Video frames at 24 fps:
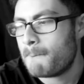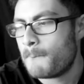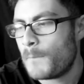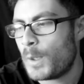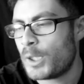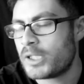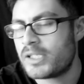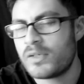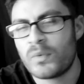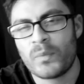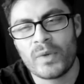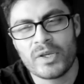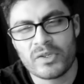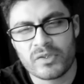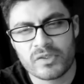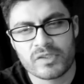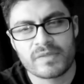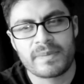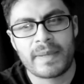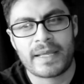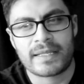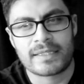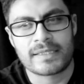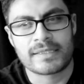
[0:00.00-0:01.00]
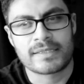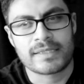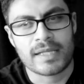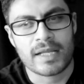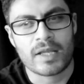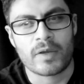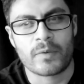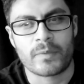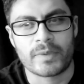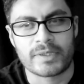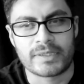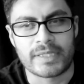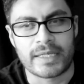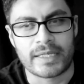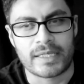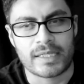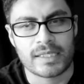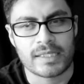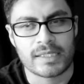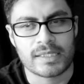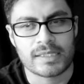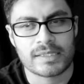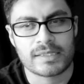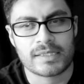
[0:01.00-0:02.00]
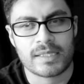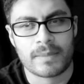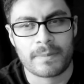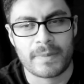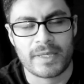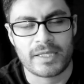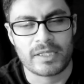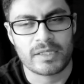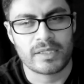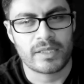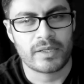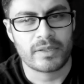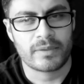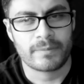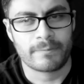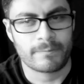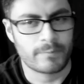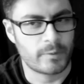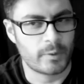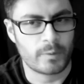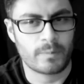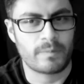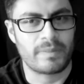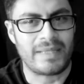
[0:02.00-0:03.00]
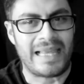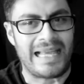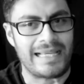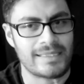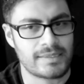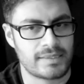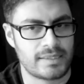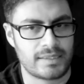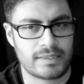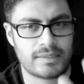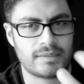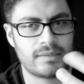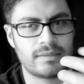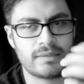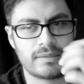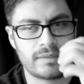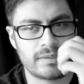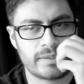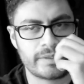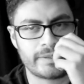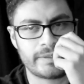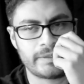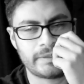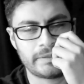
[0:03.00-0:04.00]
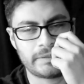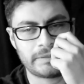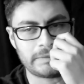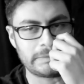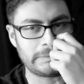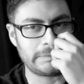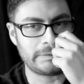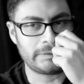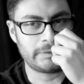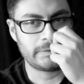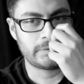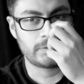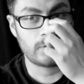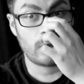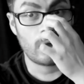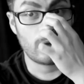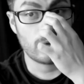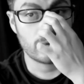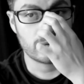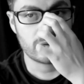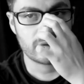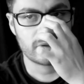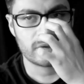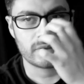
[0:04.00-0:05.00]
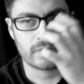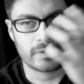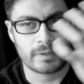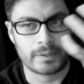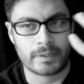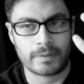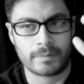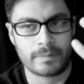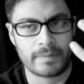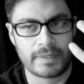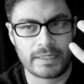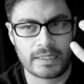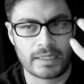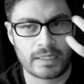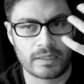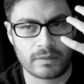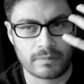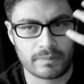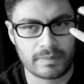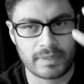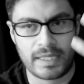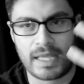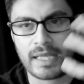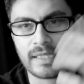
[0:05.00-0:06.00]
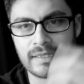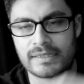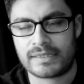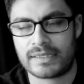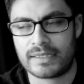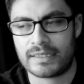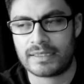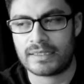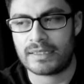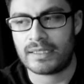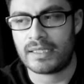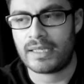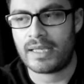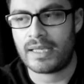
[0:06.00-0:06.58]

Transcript: Which in retrospect is kind of ridiculous. I mean, they're they're plastic. They're they're dolls, so they're made out of plastic,